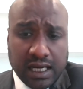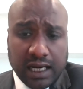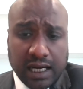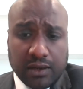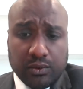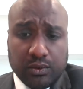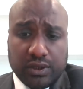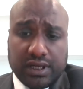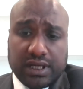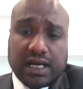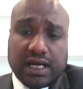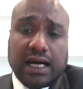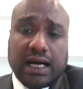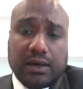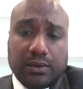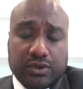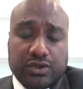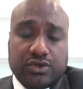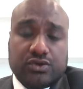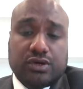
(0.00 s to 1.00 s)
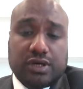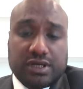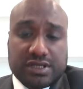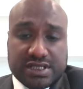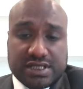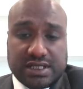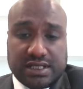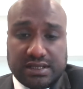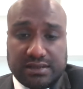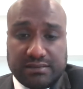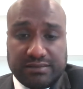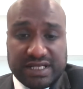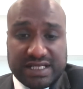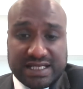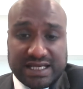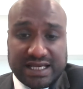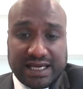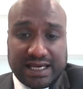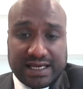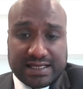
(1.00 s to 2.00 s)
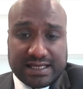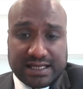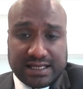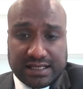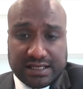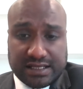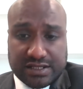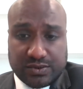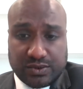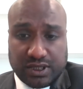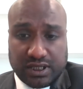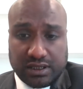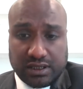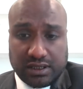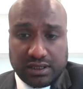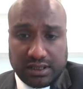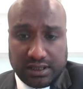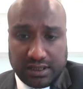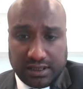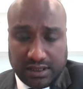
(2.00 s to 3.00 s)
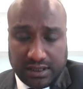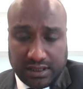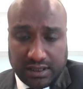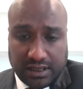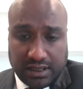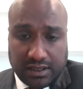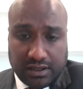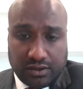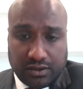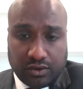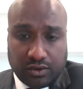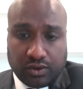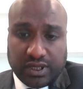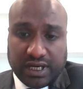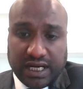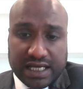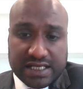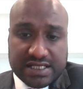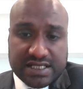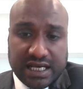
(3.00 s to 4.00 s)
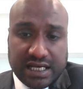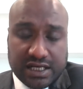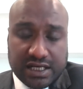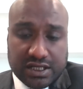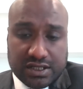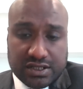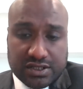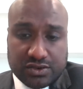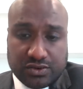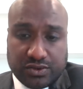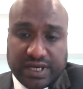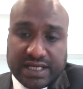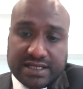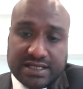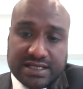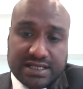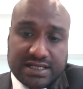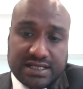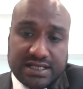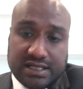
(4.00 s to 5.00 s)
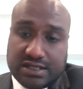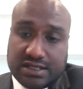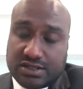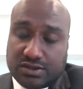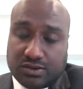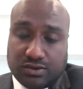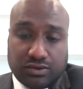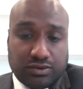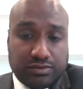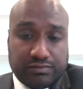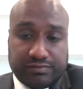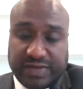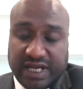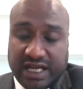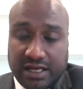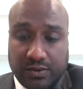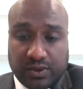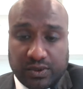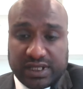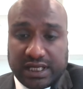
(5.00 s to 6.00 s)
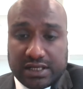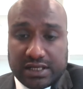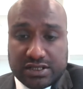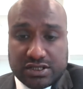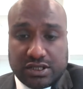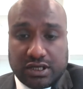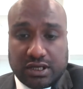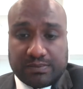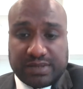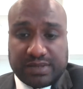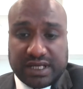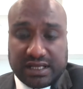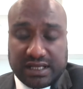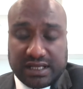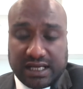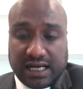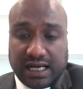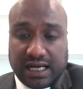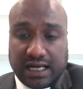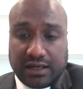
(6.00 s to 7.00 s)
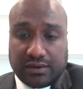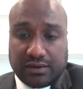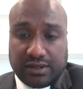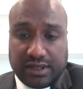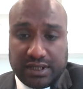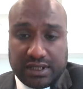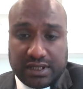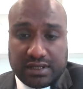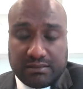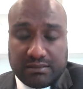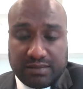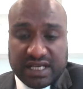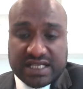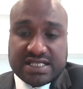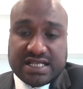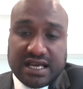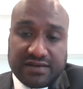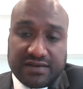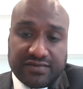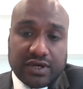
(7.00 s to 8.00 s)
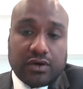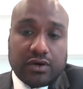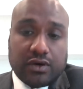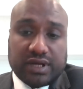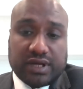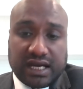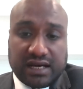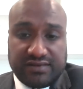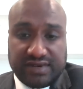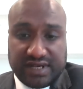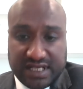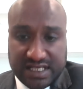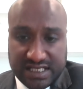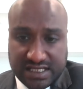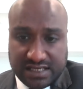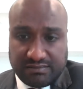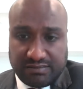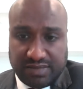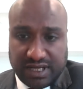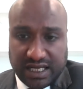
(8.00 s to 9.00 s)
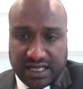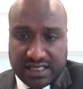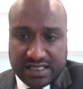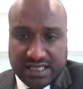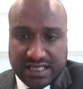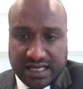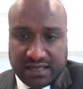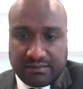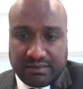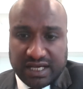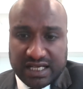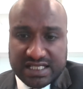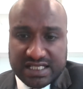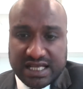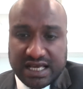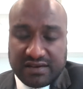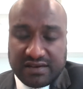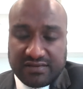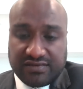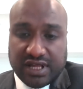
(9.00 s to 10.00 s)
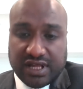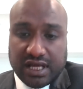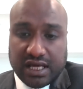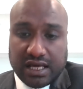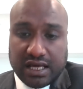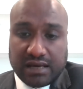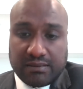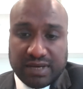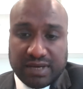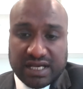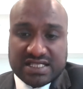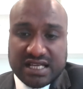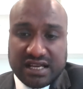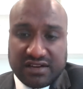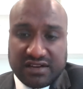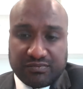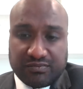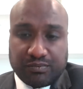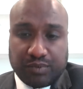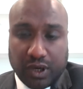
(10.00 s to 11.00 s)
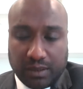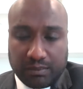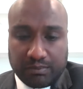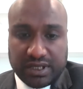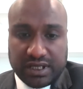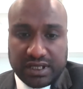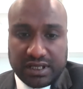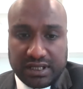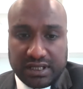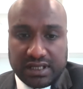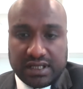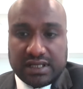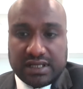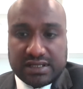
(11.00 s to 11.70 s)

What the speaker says: How would you consider mitigating this? Well, organizations or entities or anyone that is adopting the cloud must have their own governance in place and must have proper